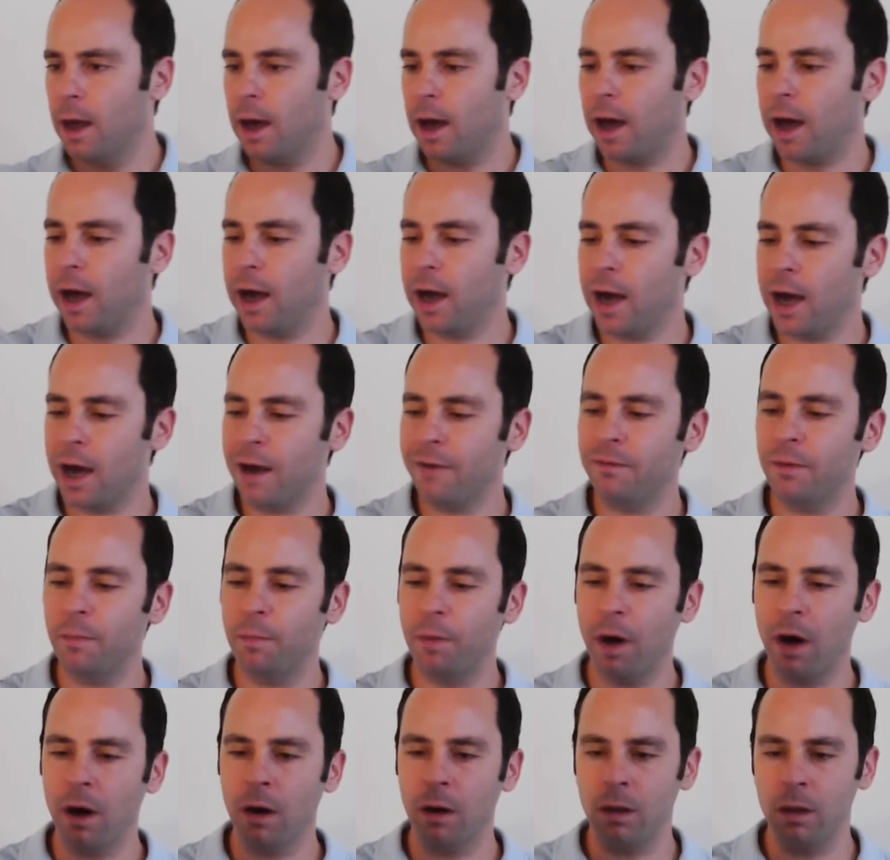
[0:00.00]
I have a
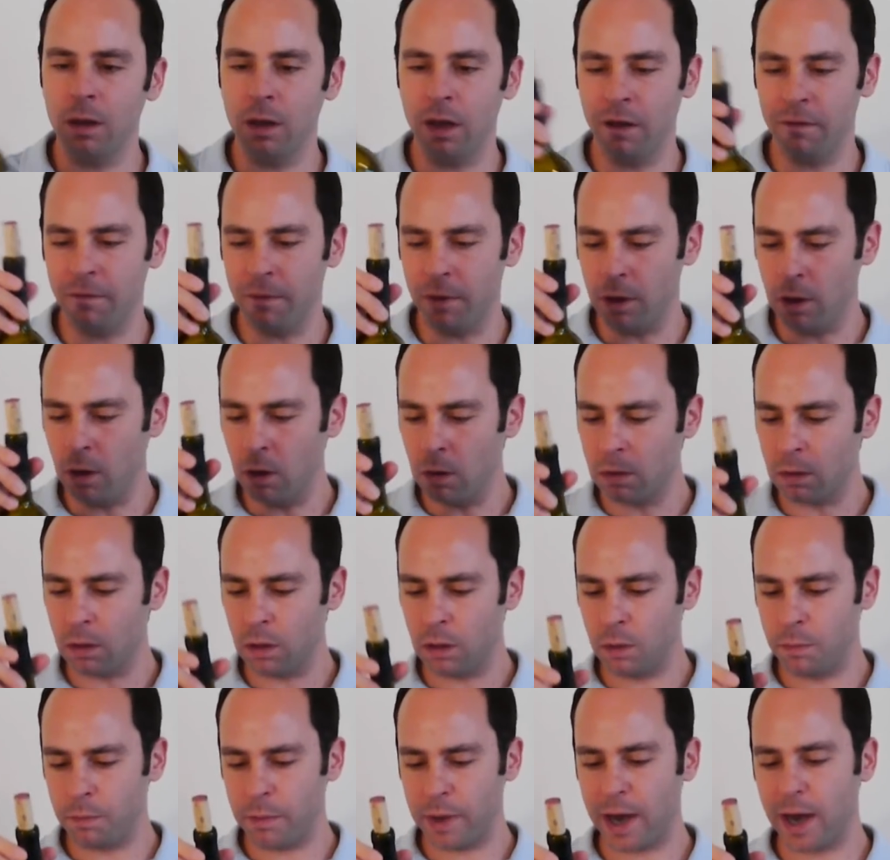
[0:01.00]
bottle of a
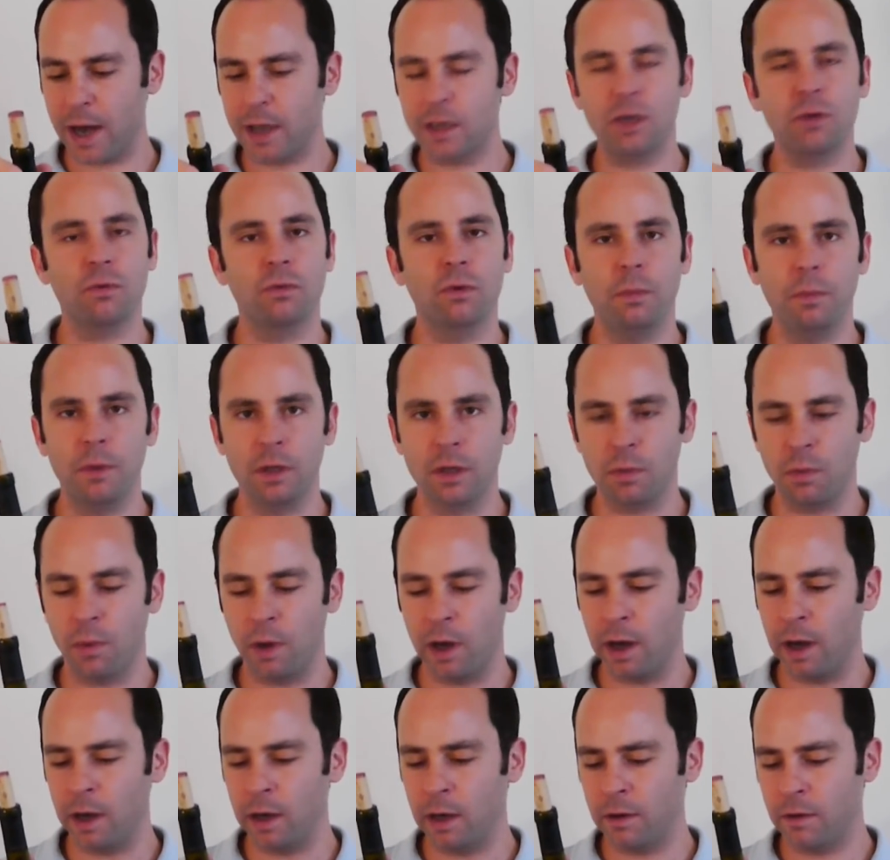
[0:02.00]
local Paso Robles
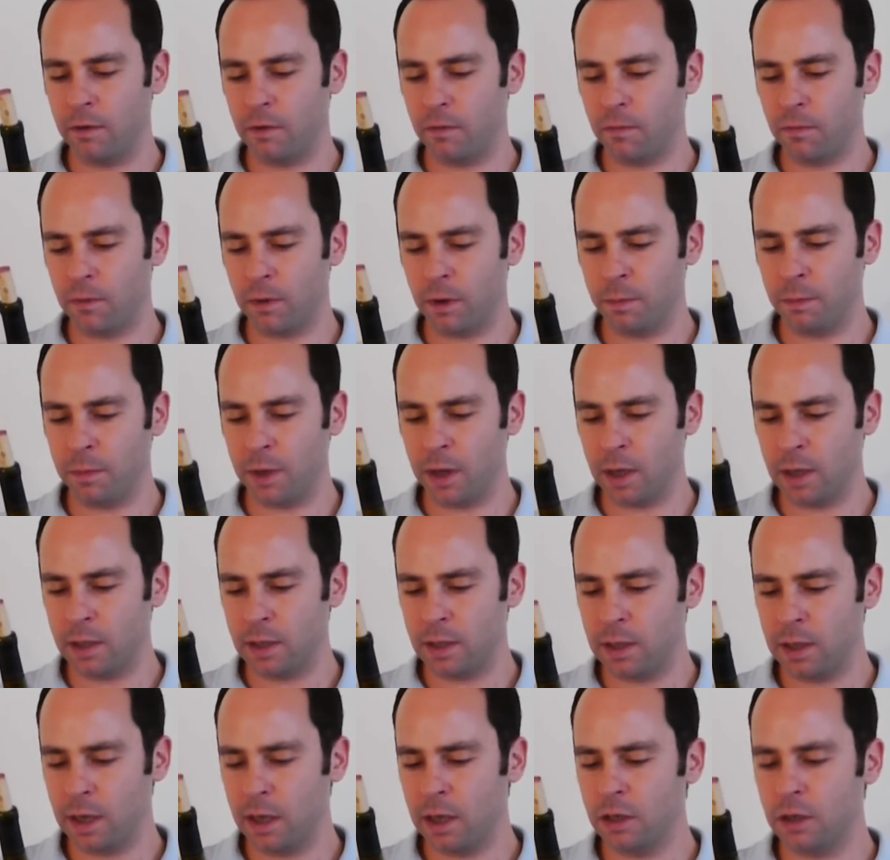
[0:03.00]
wine from
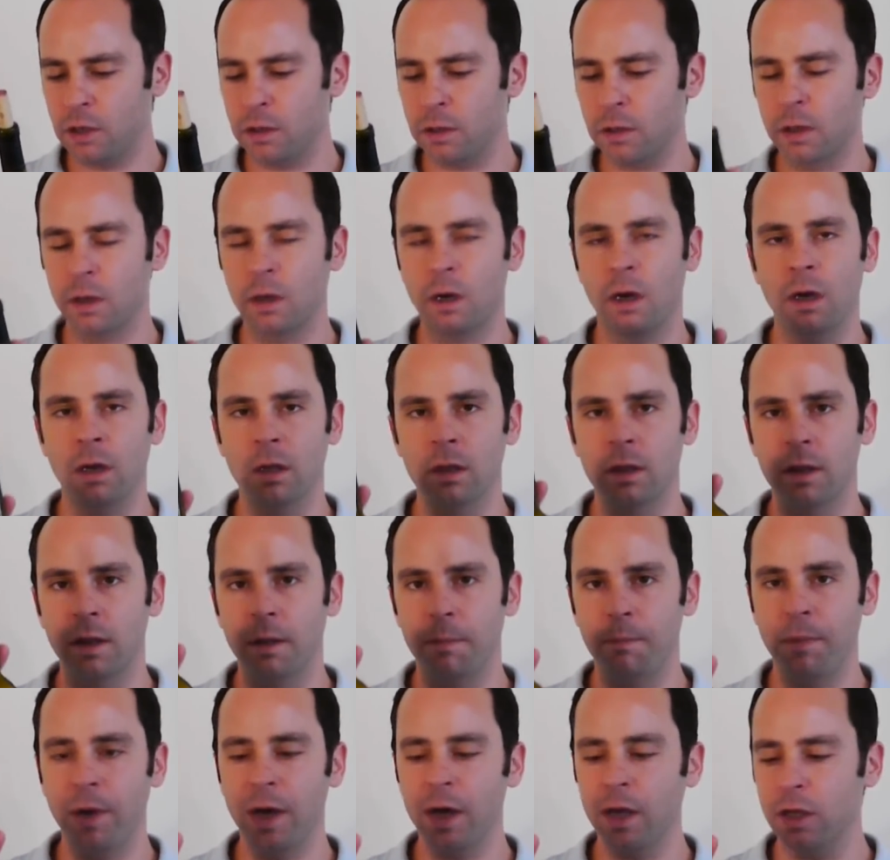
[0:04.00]
Stanger called The
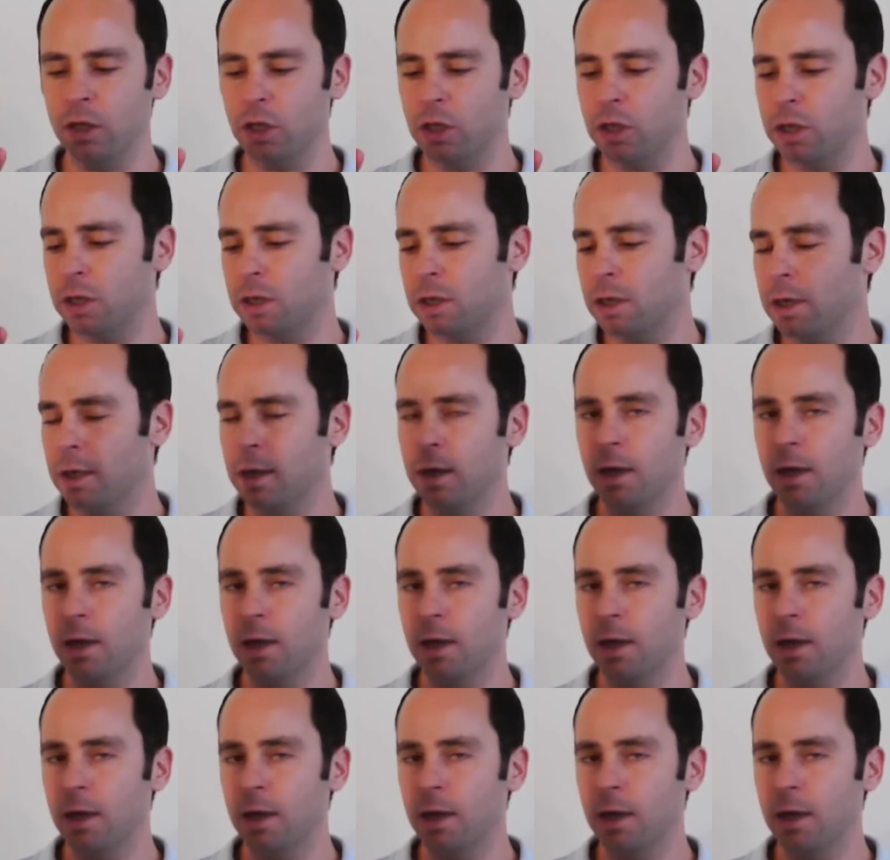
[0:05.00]
Bench.